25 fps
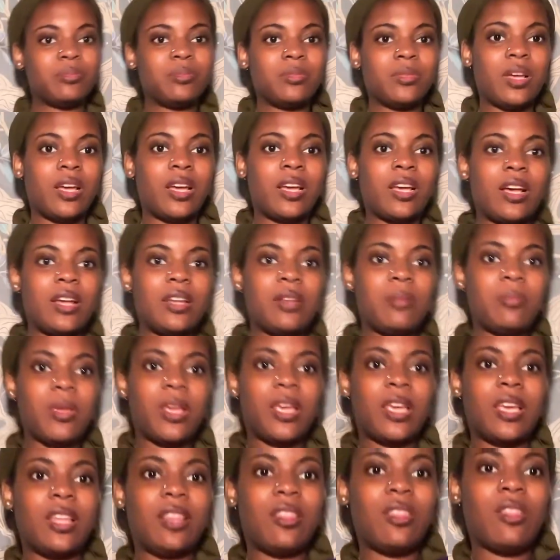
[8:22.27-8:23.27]
I gotta
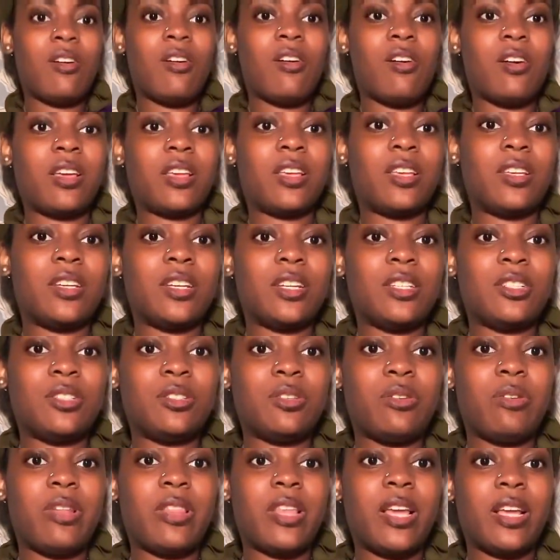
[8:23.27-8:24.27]
make it long because you know
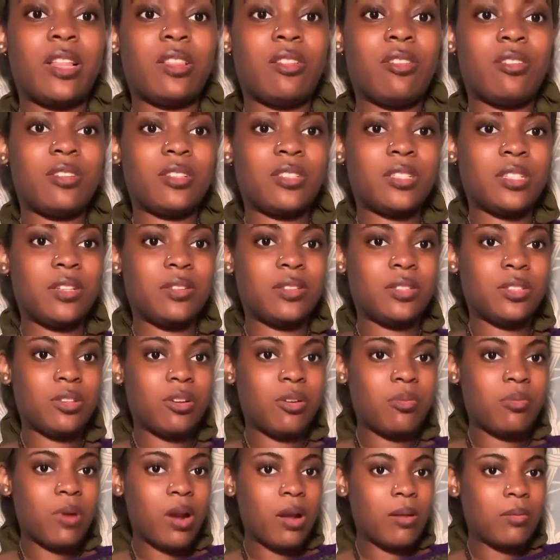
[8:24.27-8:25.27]
I like long sleeves, so I'll
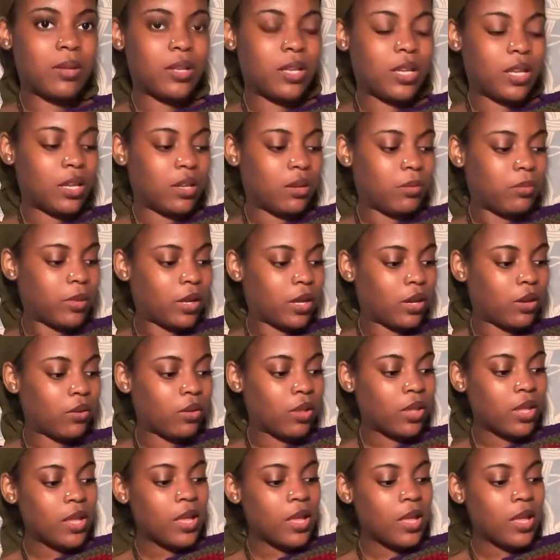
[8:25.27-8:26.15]
probably need about,